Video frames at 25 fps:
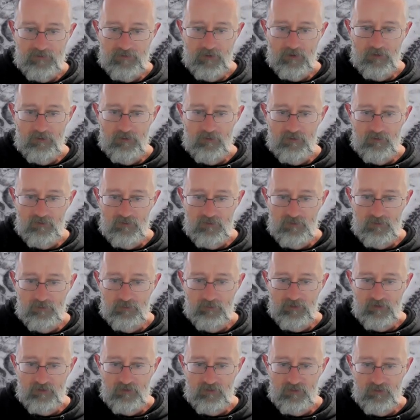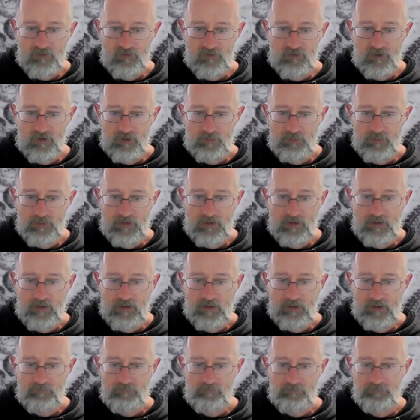going to stretch this ligament in
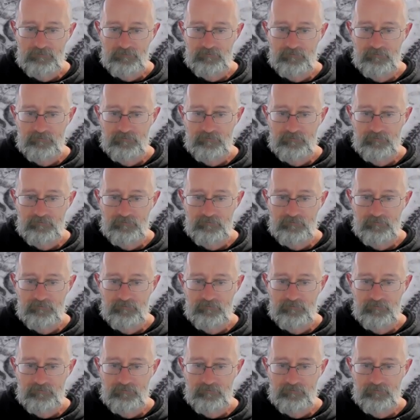here